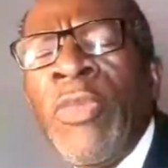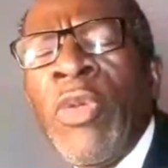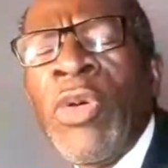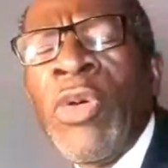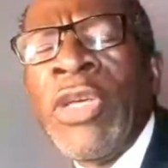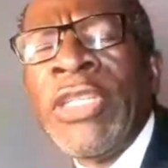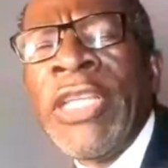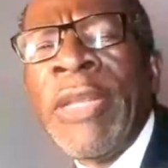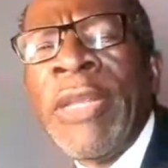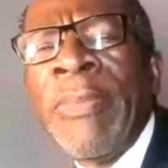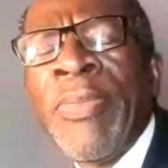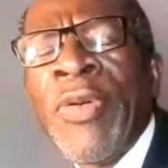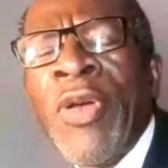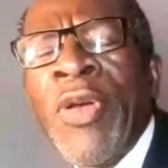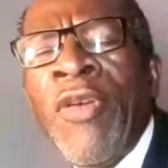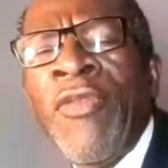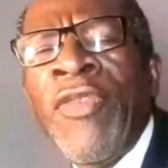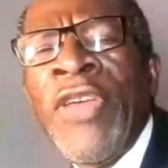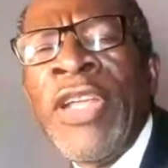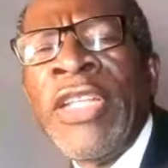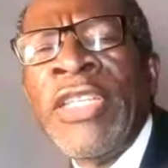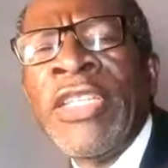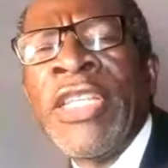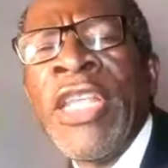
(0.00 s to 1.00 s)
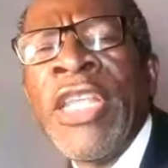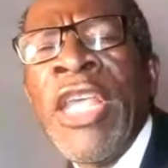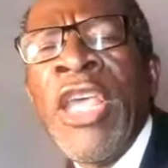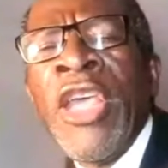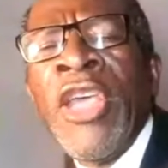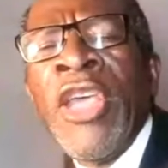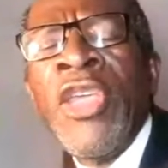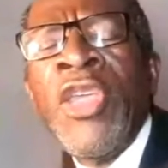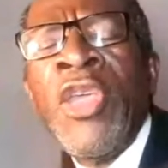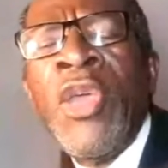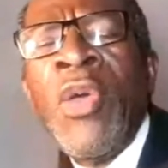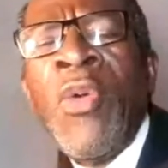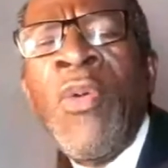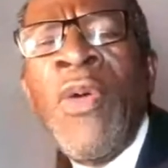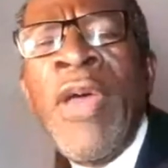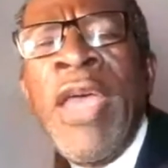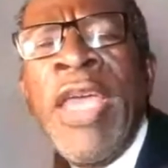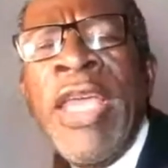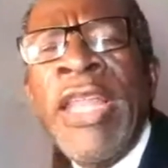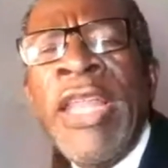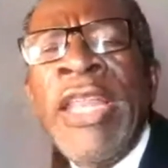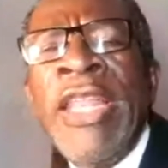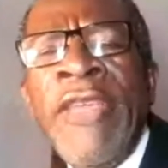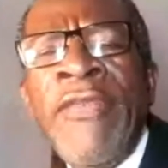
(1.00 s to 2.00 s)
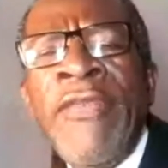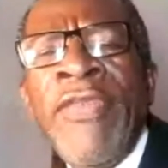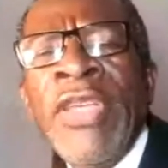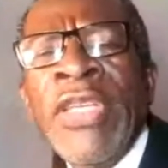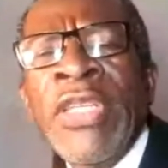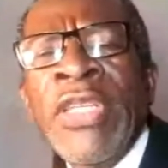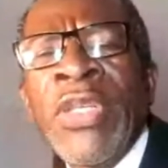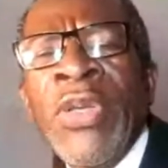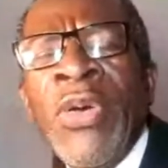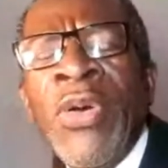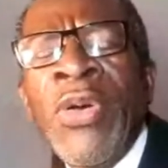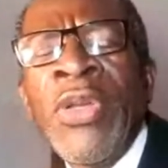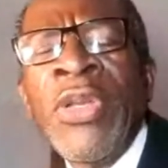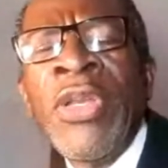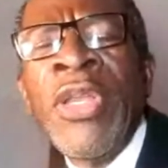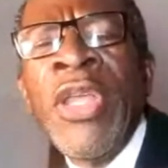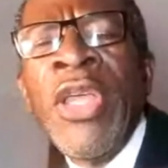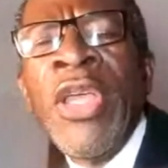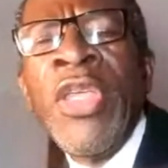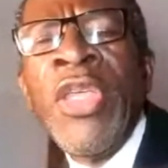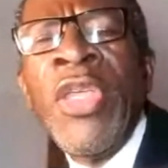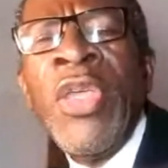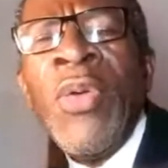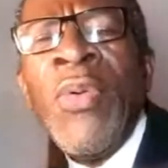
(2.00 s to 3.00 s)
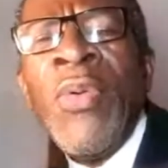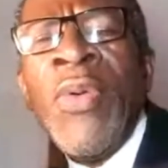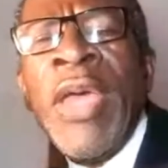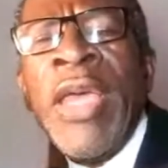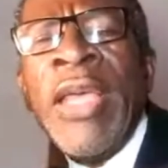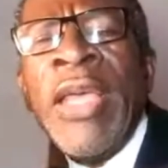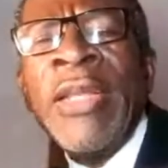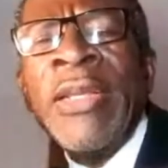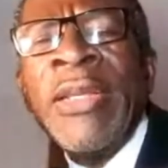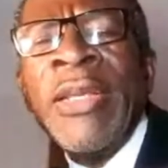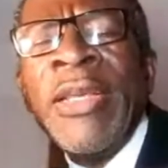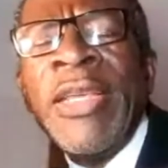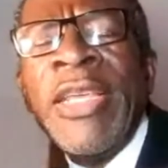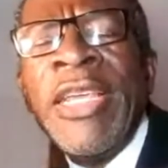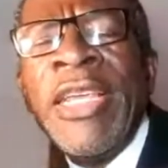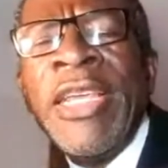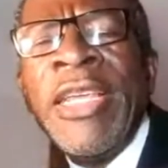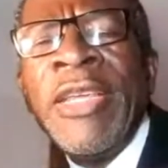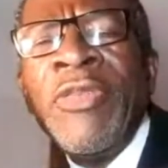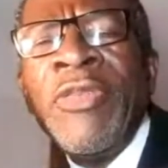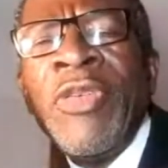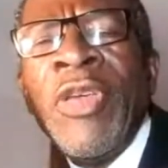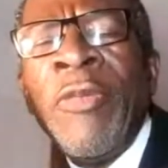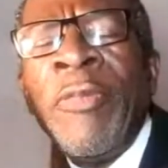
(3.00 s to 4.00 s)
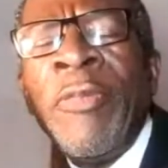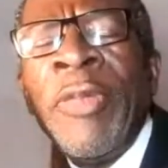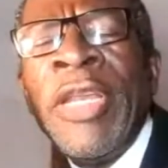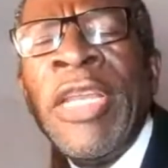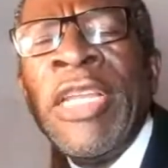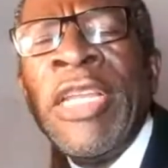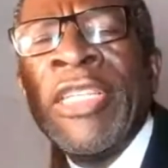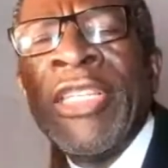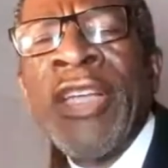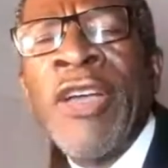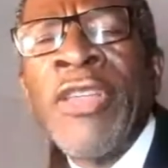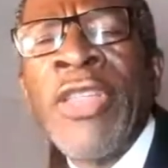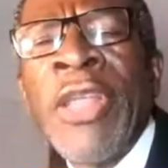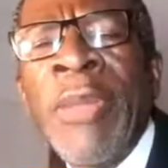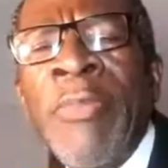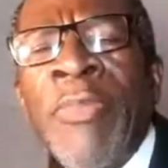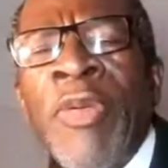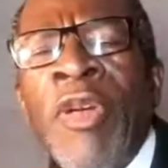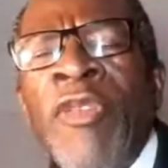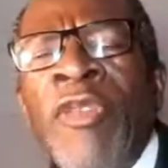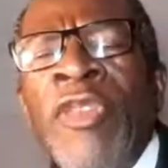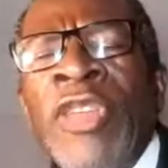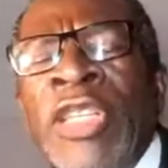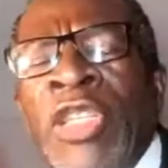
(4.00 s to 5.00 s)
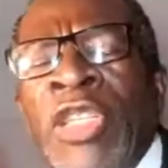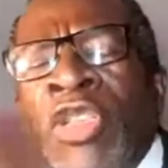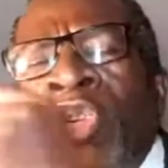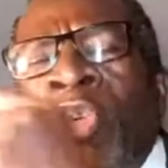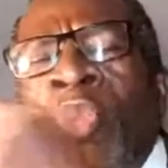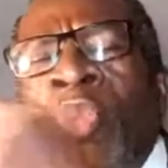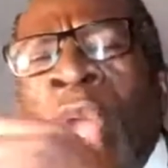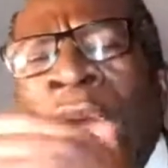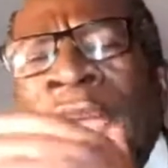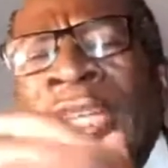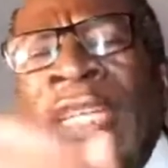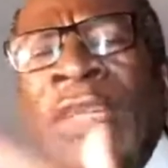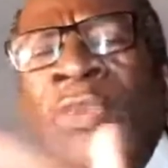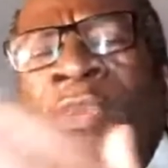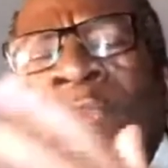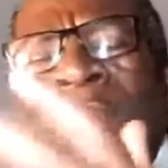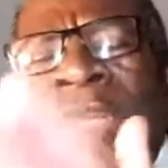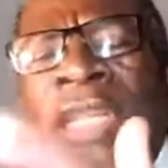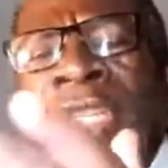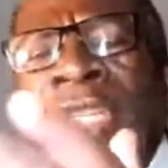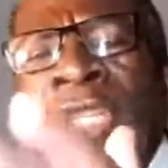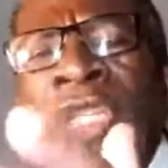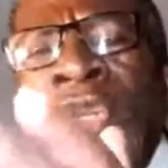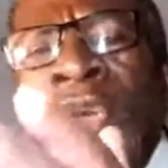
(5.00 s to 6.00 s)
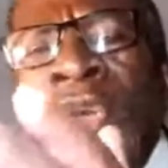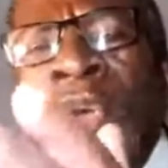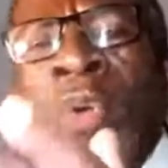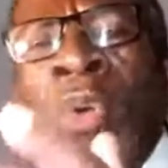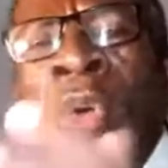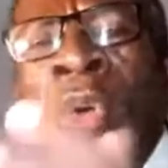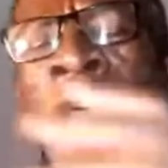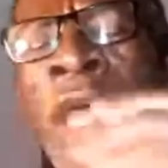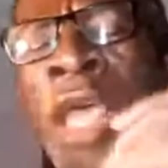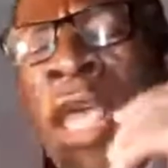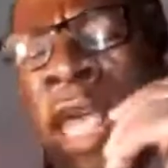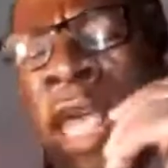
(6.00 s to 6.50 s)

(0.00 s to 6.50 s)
western province. You were in Livingstone. You have been in southern province. So what is new?